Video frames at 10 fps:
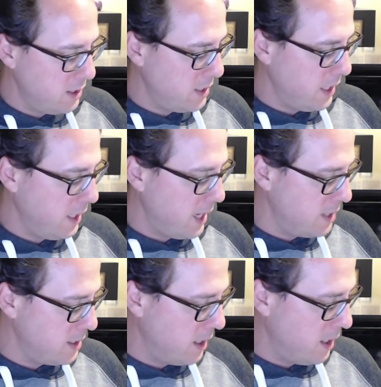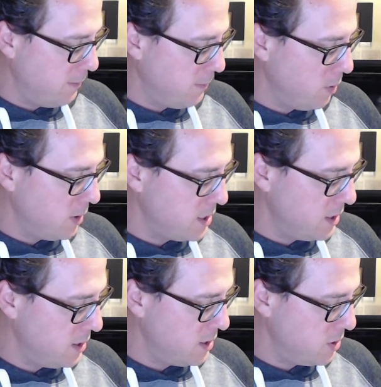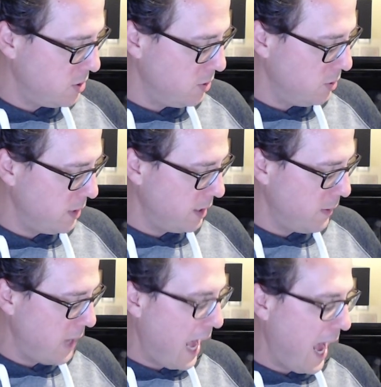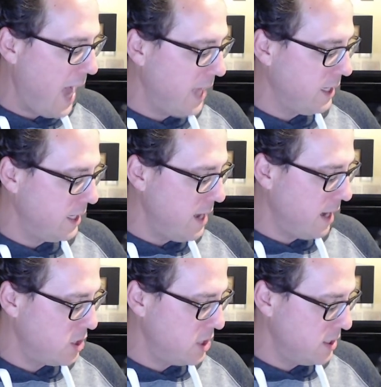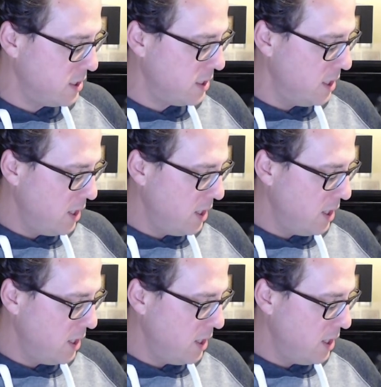they get bonuses they can add connections,